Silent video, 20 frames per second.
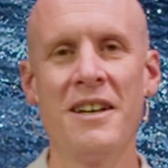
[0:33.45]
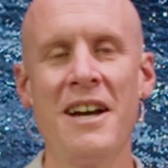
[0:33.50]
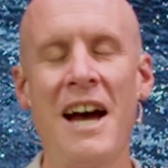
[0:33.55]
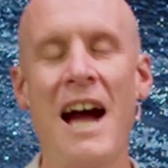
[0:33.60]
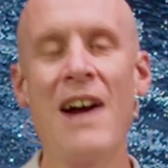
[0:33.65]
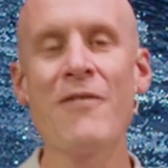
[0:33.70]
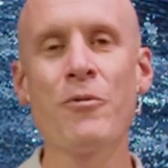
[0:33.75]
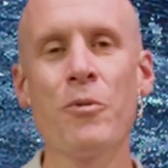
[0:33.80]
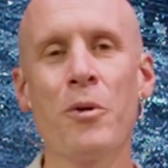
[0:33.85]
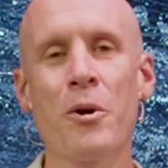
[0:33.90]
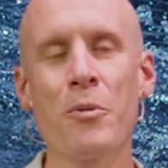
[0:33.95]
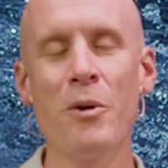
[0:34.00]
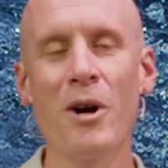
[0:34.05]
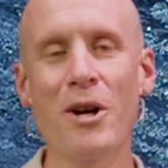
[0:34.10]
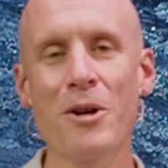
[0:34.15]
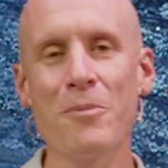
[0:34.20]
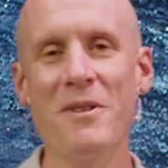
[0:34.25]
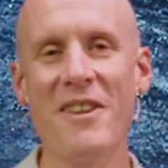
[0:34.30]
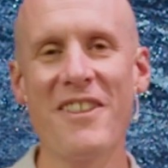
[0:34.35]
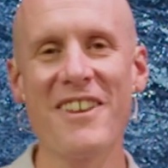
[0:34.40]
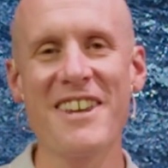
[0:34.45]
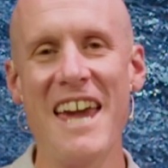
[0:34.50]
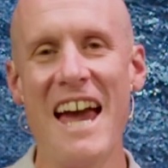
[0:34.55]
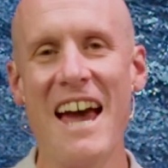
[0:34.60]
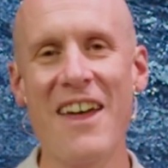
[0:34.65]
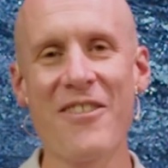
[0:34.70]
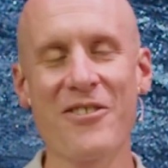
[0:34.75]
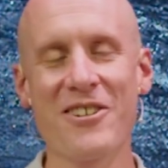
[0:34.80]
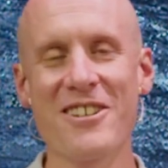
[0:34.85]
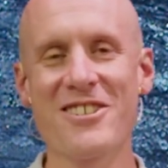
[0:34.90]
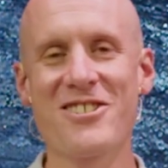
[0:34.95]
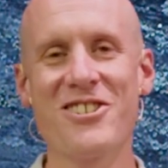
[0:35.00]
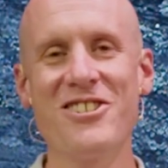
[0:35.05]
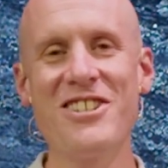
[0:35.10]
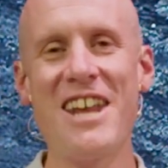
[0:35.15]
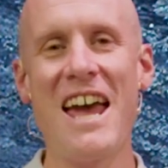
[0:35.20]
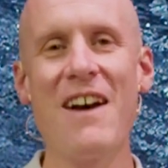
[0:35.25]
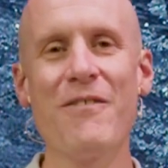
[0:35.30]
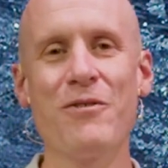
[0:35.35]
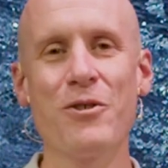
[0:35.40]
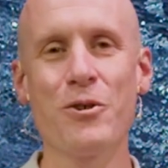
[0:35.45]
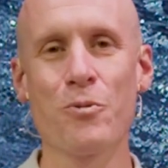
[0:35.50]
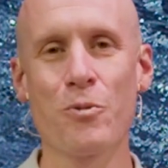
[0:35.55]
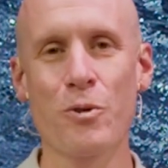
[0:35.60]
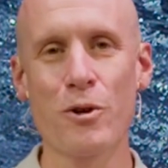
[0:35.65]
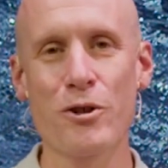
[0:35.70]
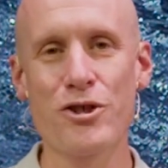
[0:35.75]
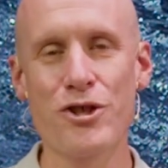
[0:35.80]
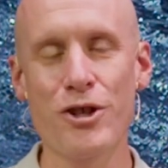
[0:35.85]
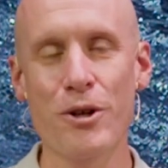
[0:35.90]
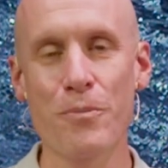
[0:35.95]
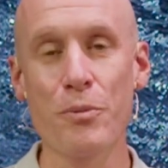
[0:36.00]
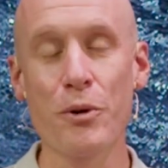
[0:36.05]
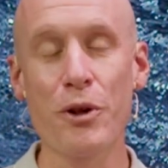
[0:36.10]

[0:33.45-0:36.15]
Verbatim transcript: Hi, everyone. Welcome to the gathering. It's good to have you in worship.